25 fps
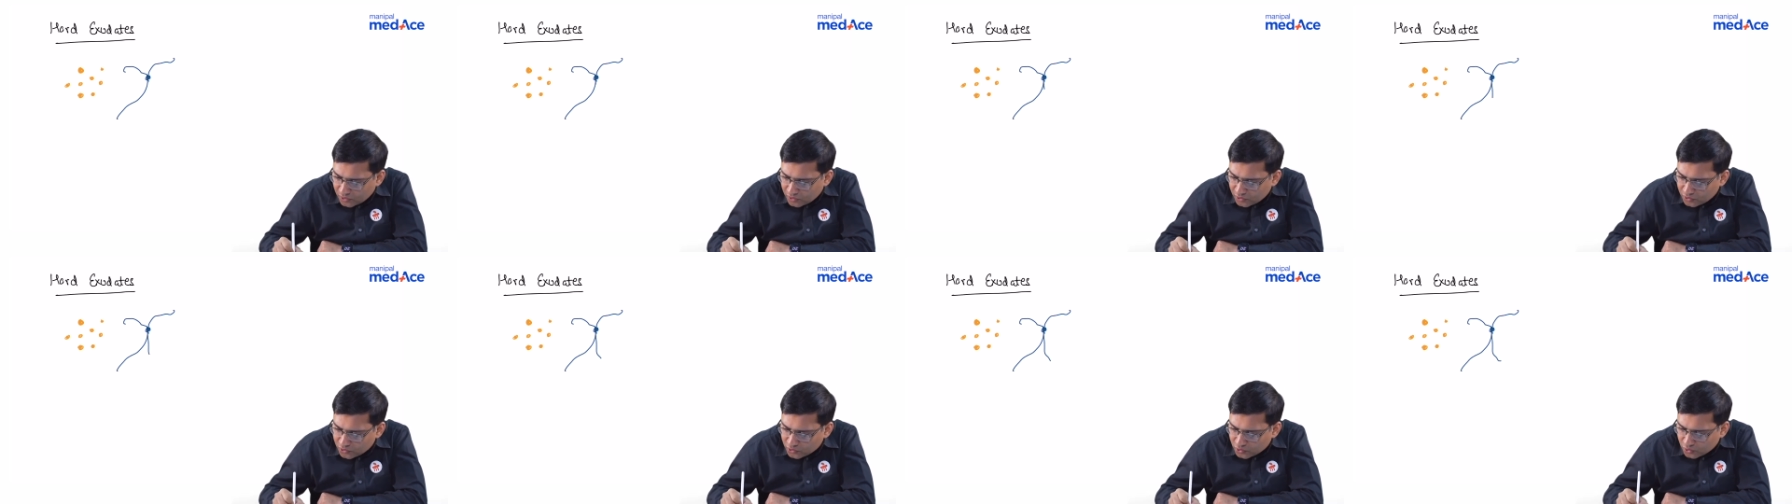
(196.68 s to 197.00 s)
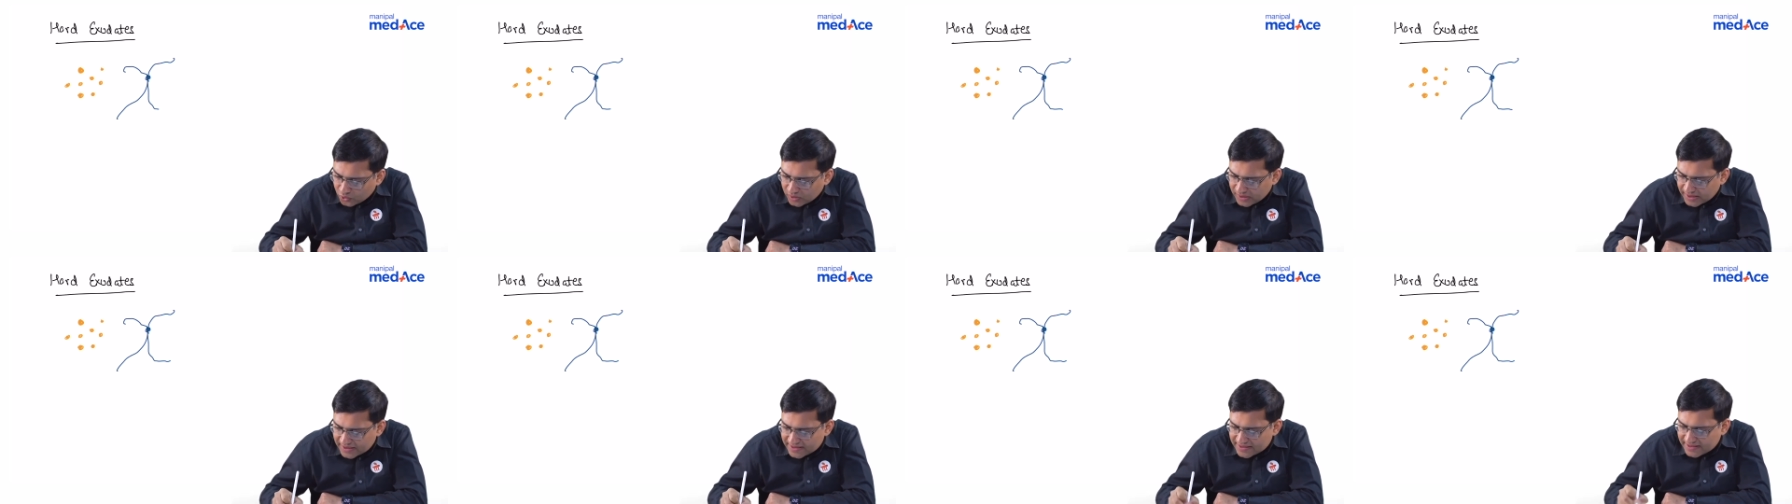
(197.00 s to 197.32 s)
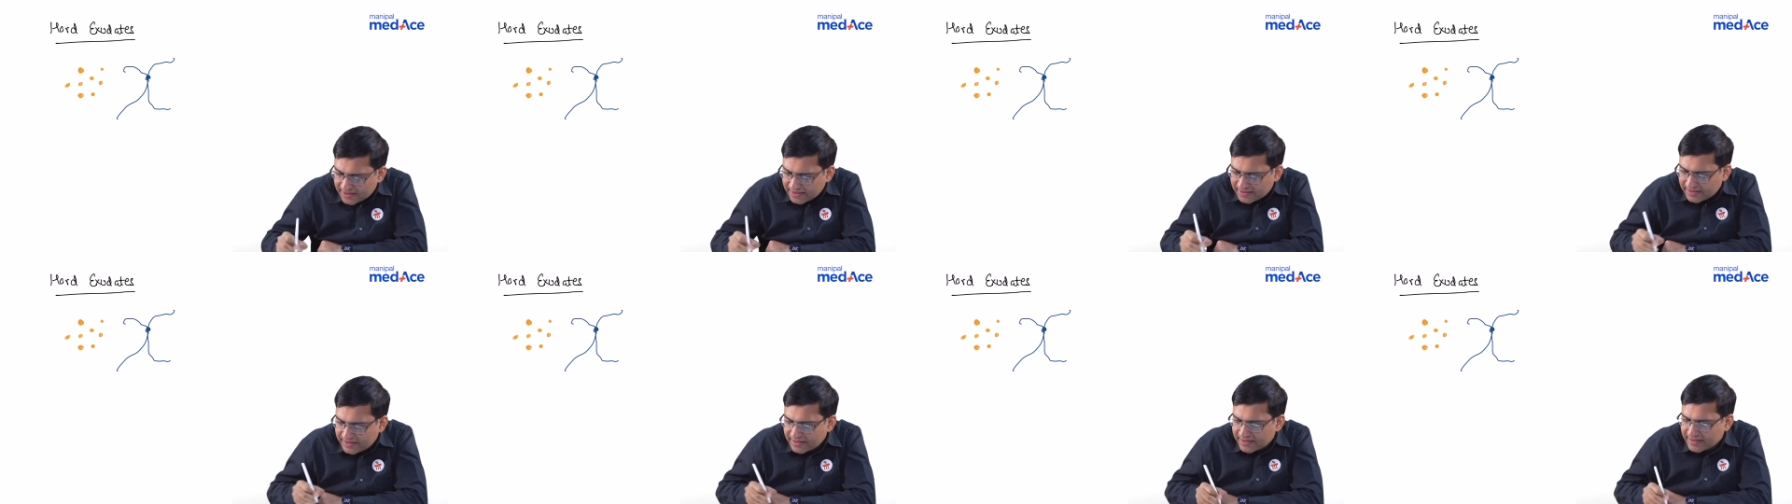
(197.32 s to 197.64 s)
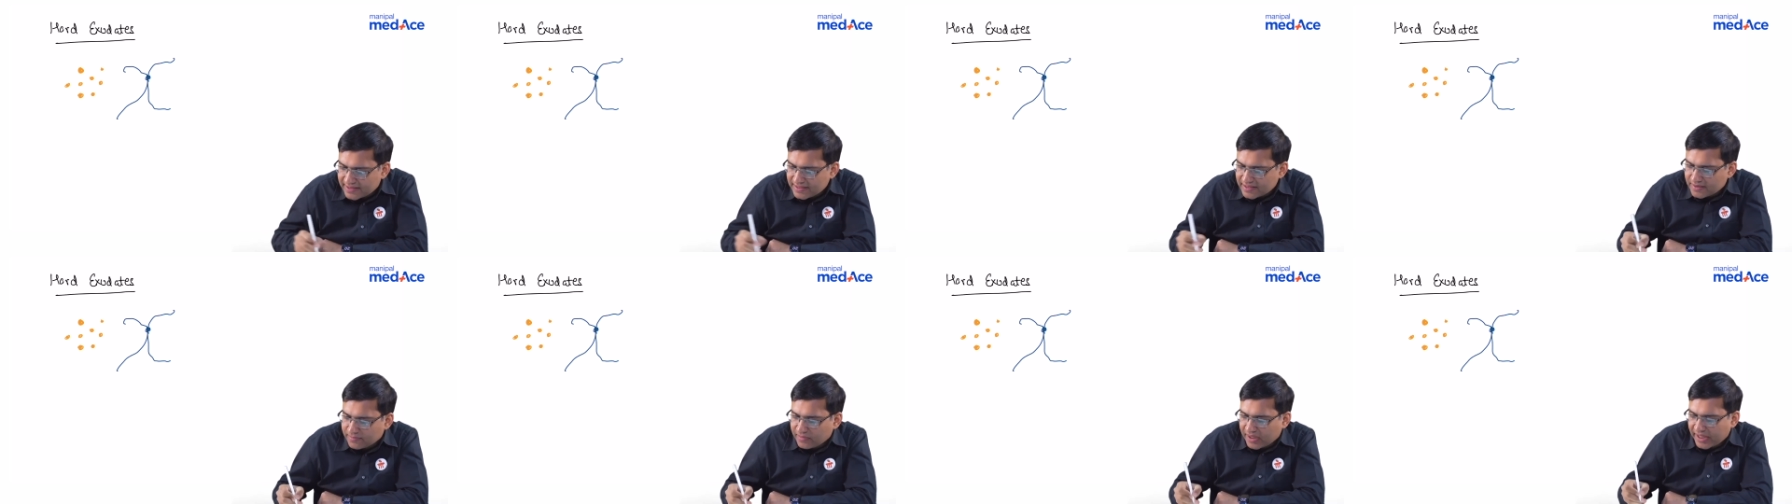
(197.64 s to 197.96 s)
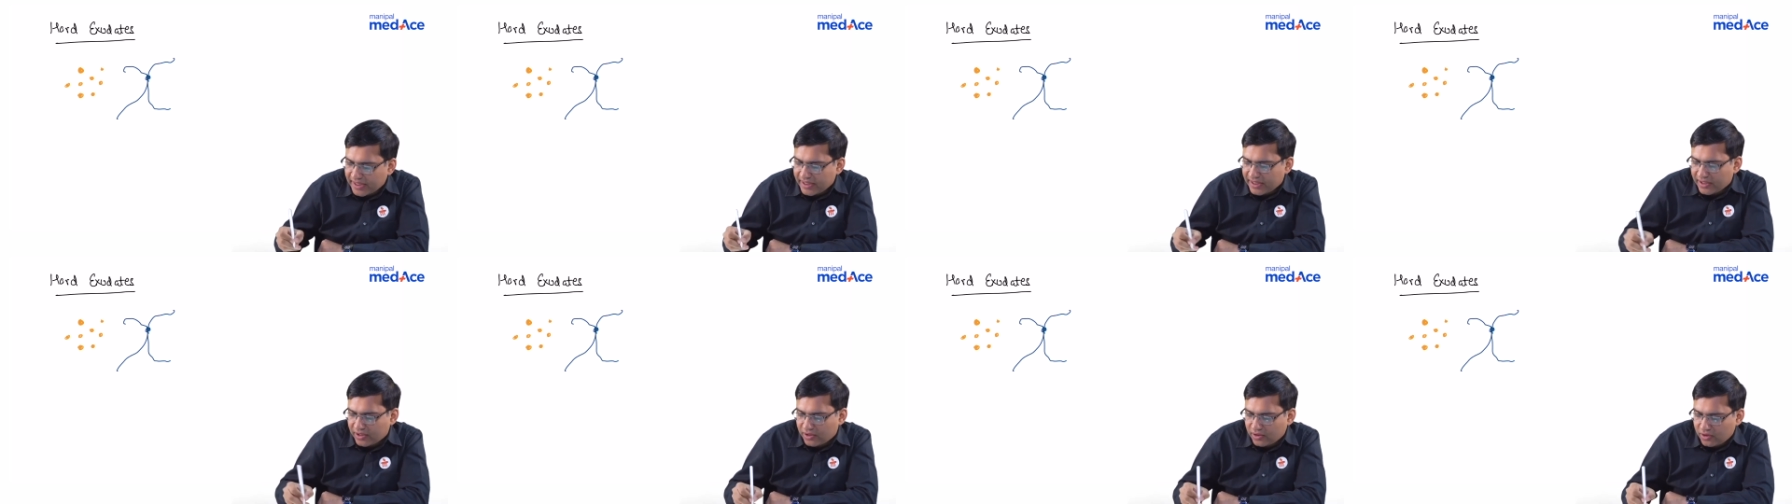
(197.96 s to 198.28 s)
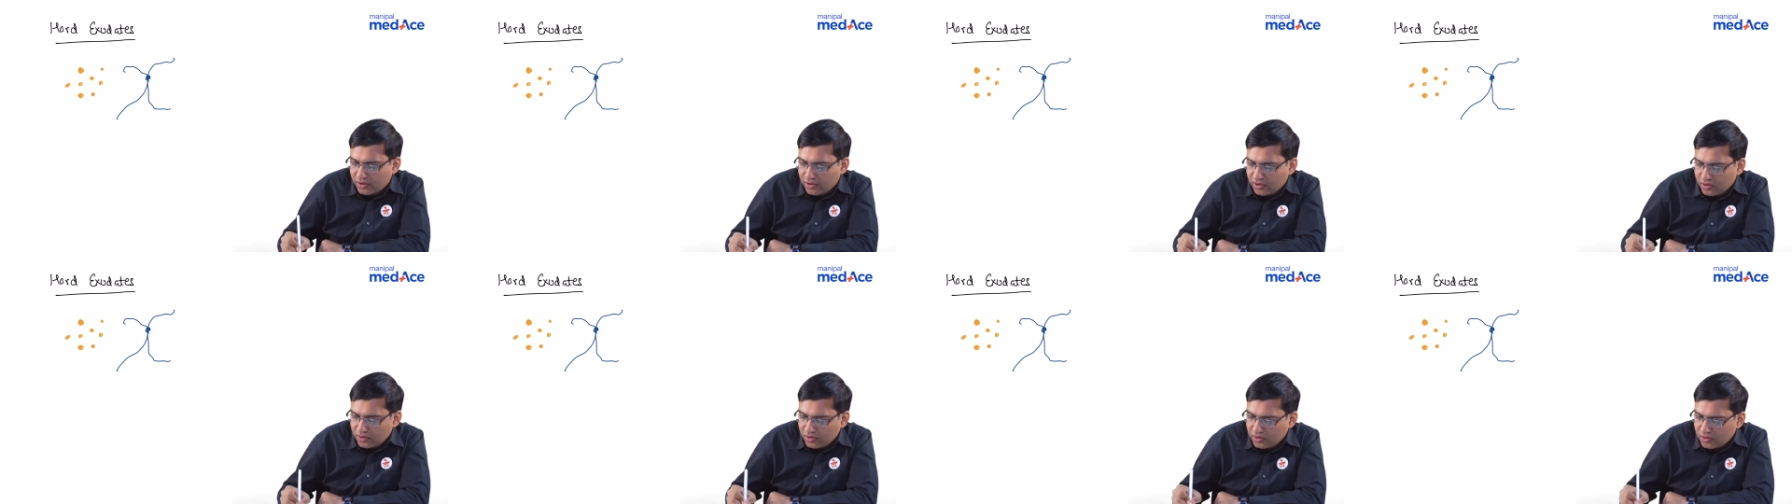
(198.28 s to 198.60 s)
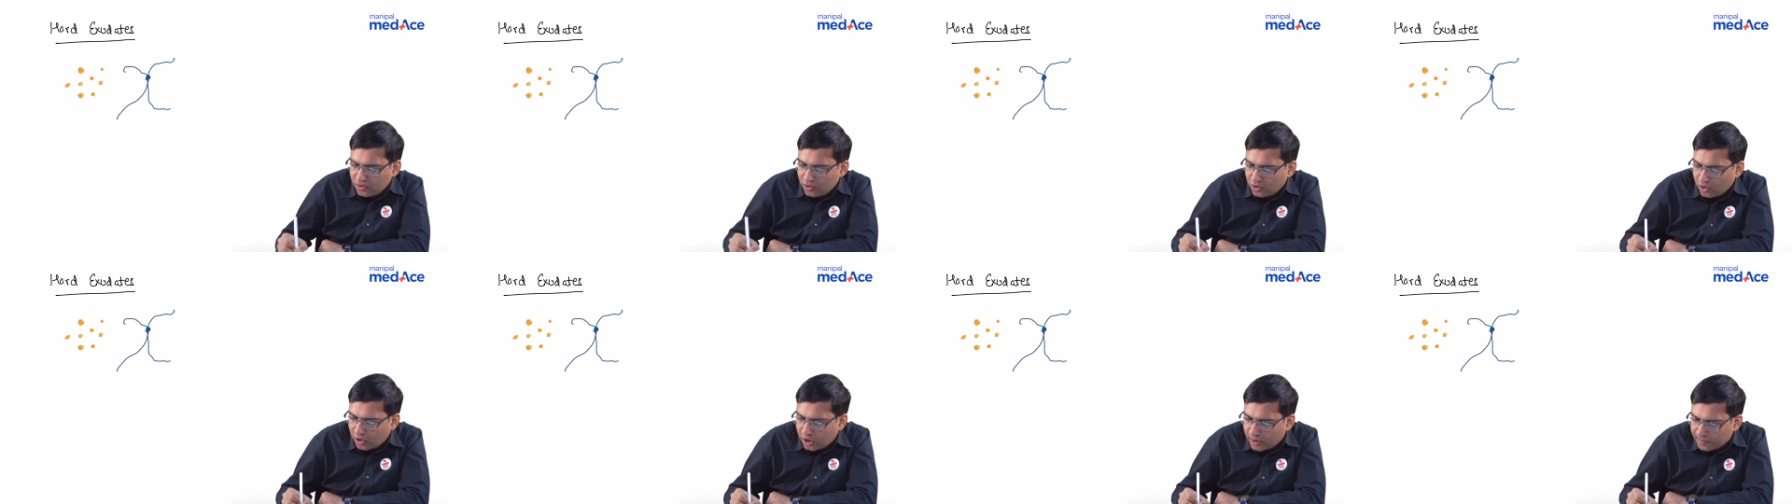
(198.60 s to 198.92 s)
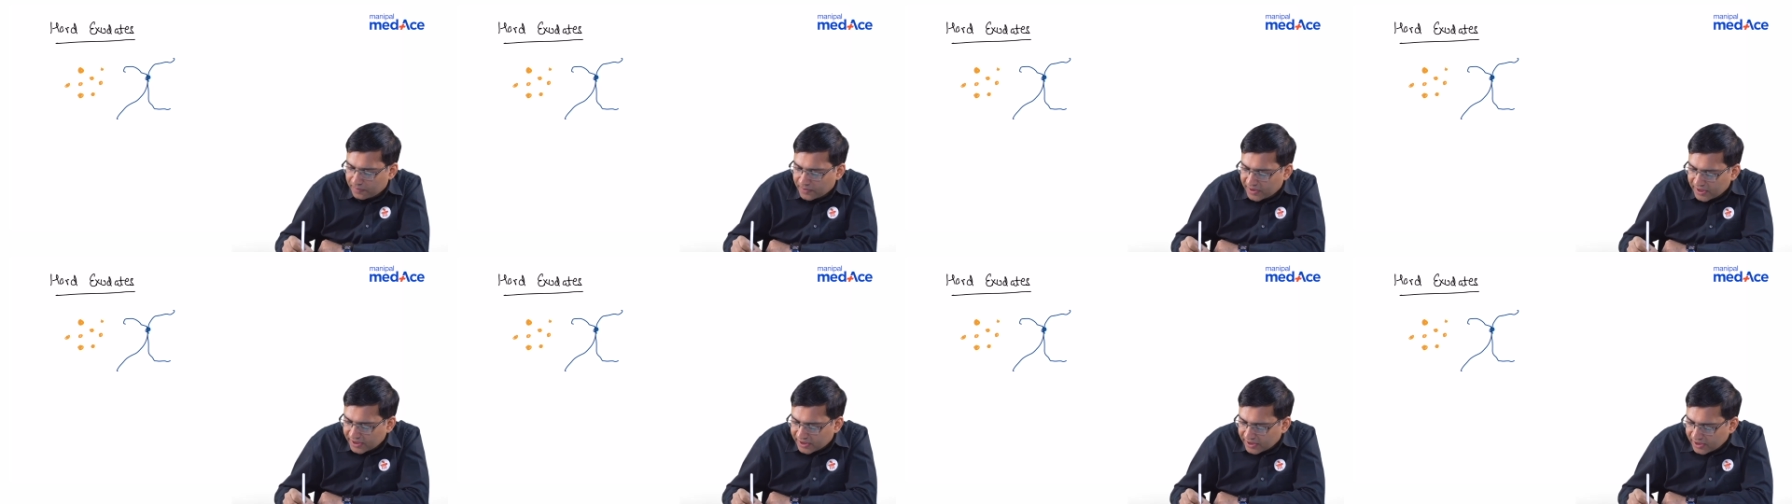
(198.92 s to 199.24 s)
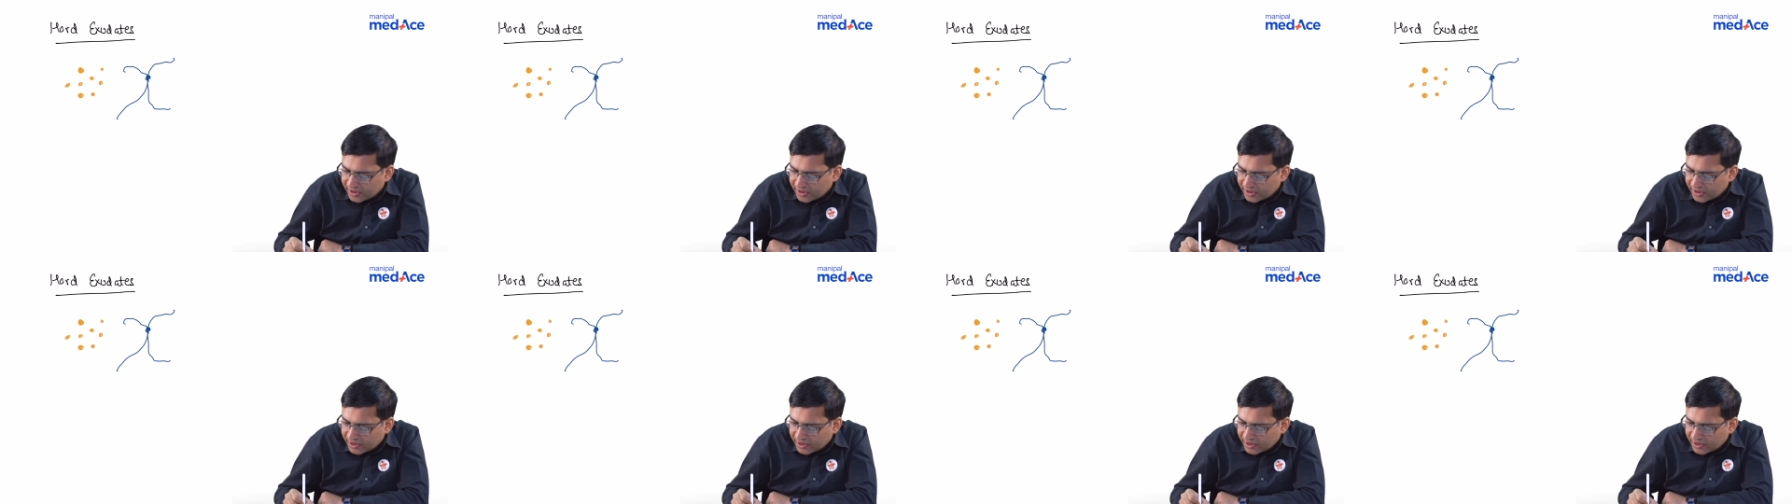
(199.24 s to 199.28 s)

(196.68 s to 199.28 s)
So let's say this is my optic